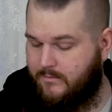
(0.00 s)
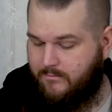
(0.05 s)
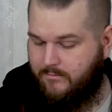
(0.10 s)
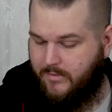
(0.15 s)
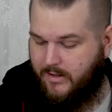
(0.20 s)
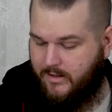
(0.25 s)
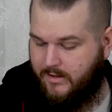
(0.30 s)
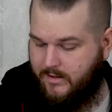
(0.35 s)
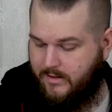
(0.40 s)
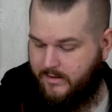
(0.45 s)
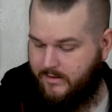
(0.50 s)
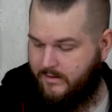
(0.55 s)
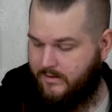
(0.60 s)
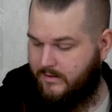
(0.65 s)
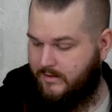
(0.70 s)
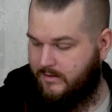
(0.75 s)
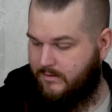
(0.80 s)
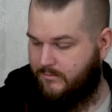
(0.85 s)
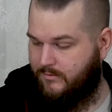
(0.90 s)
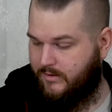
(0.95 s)
but
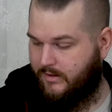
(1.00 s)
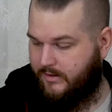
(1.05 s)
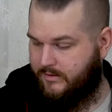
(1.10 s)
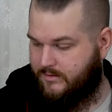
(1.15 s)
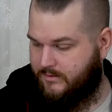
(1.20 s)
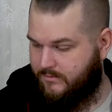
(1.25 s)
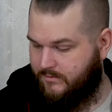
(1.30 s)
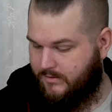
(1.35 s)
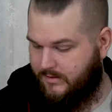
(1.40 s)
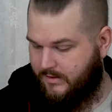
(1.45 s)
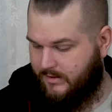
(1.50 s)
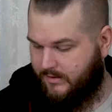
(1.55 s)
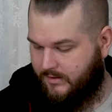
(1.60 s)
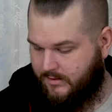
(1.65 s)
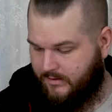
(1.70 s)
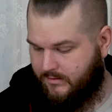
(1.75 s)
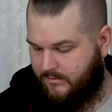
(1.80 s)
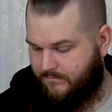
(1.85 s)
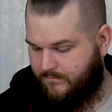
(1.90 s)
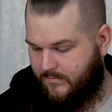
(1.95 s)
what I don't
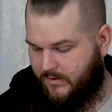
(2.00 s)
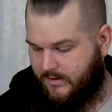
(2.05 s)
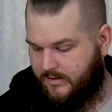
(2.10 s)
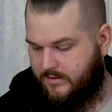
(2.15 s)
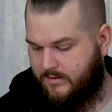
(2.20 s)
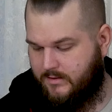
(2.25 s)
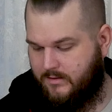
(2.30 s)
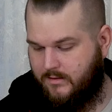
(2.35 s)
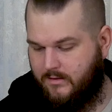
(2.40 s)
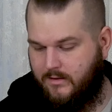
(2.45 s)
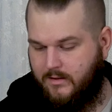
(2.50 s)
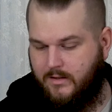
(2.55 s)
like is